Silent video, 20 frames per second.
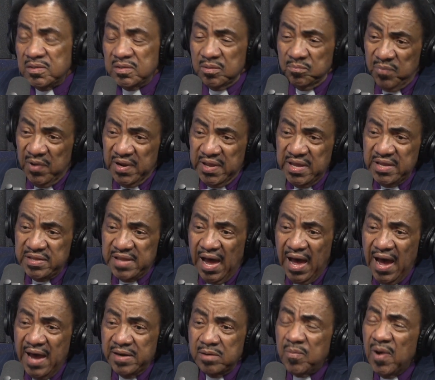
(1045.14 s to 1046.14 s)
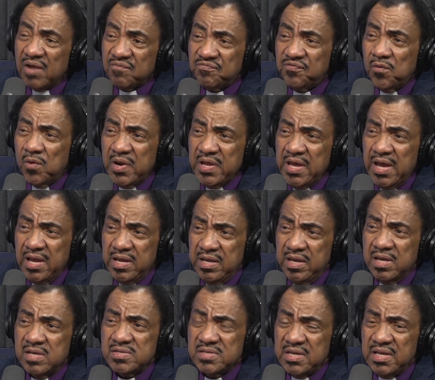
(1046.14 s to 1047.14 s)
But he died about 48
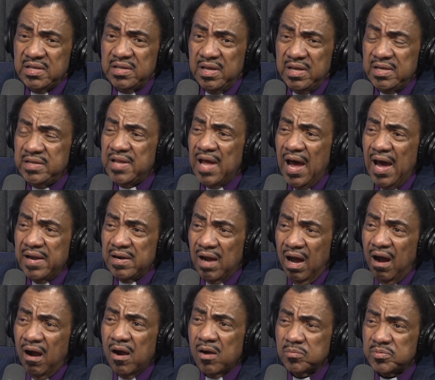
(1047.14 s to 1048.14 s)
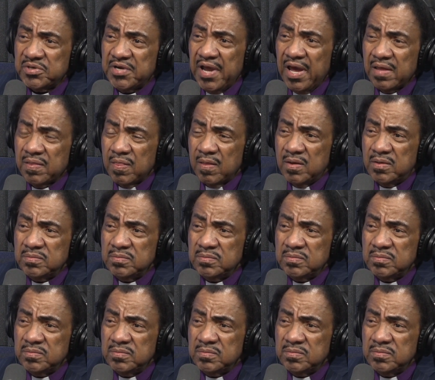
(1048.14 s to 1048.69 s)
years, and he died a horrible death.